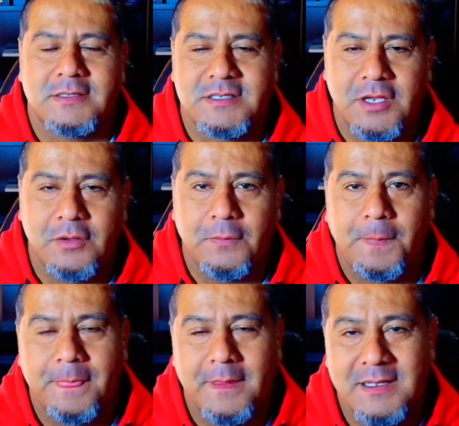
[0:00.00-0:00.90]

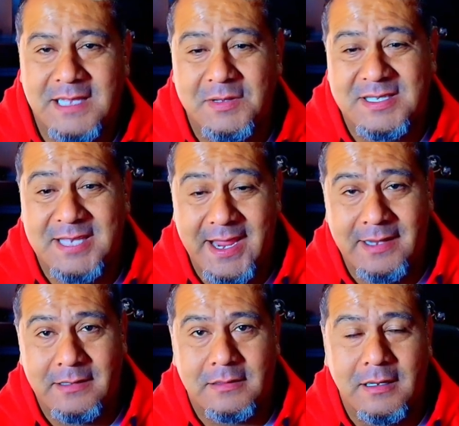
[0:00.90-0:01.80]
So, as I was
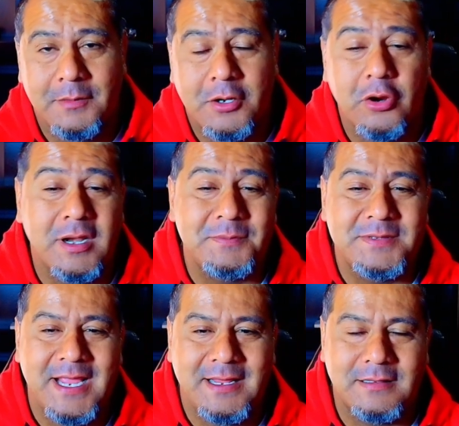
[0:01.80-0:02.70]
saying, a current
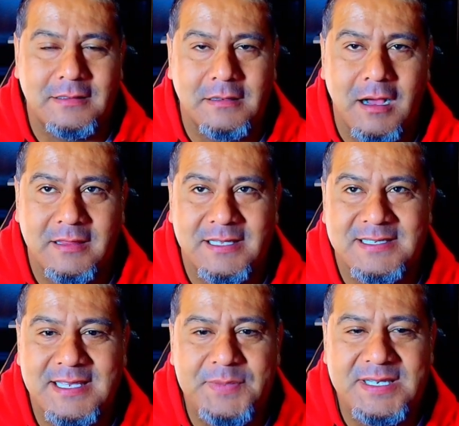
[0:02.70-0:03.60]
update on the
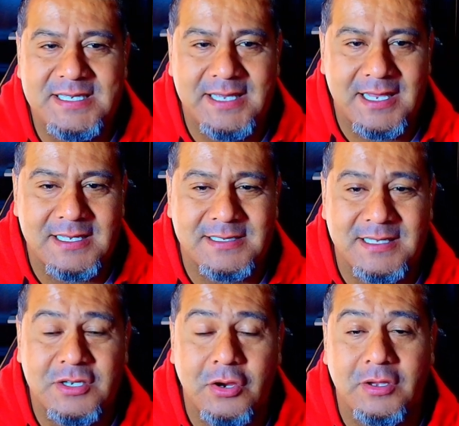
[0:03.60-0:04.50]
CPTS,
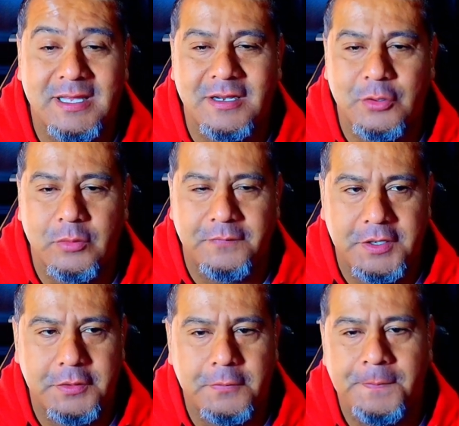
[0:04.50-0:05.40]
it's currently under
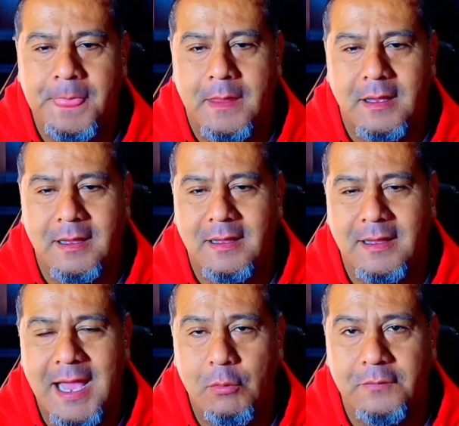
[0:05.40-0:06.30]
review.
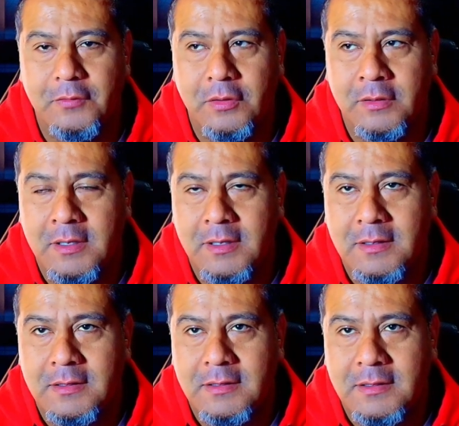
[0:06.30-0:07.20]
However,
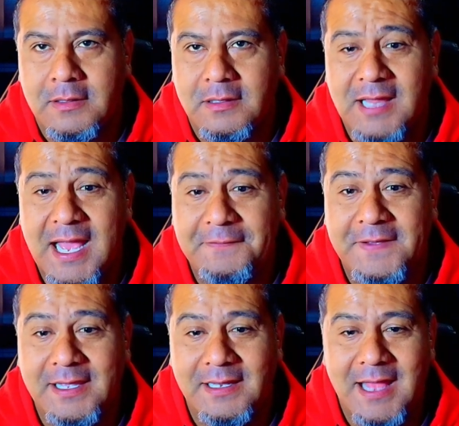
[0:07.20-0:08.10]
life
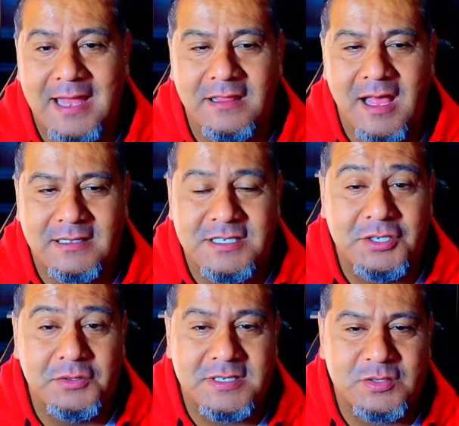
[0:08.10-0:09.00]
hit, had a lot to
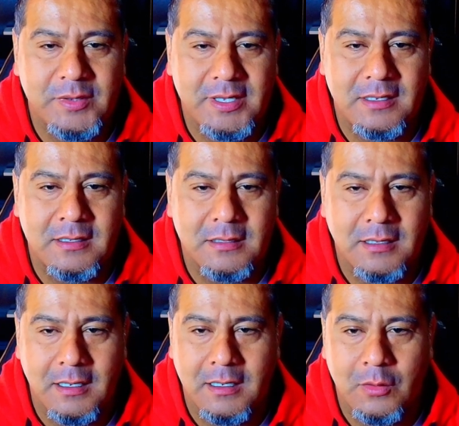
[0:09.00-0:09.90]
do this week,
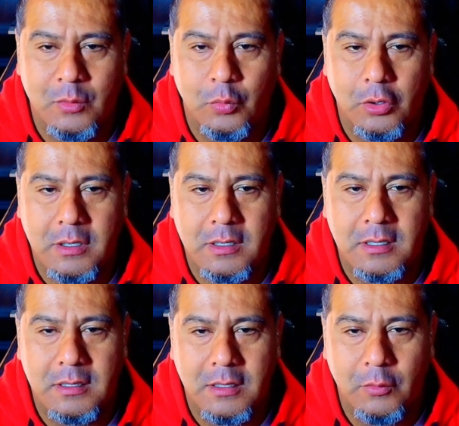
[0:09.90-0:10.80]
work
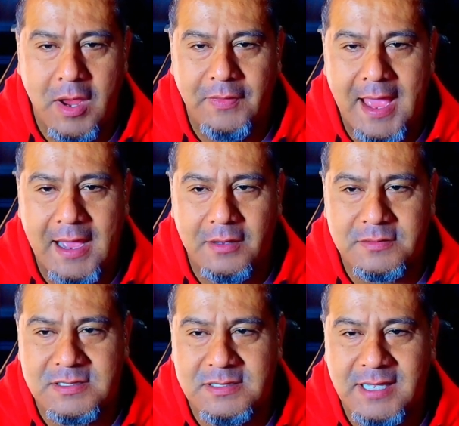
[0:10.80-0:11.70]
around the
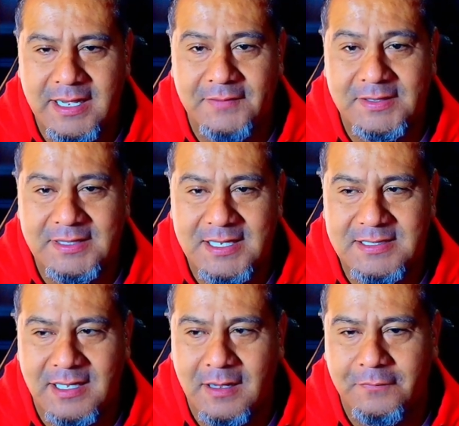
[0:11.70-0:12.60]
house, getting everything
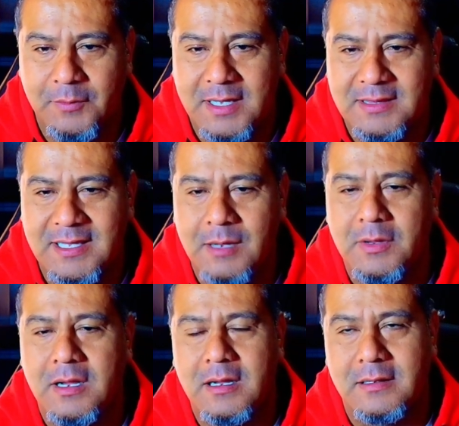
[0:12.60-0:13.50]
set up for my thing I'm
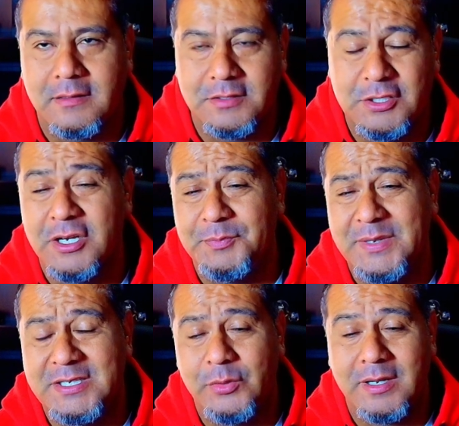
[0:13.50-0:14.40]
going to
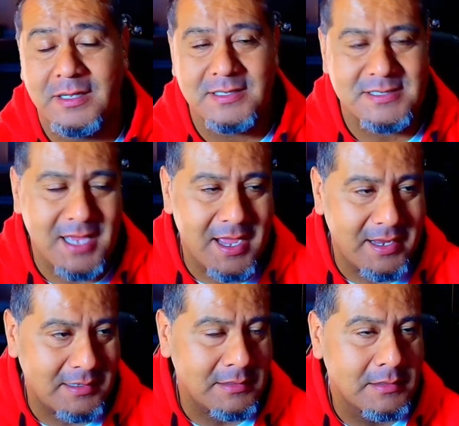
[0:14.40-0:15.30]
be doing on the
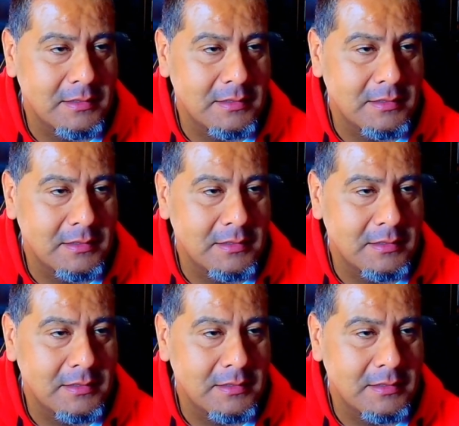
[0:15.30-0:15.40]
side.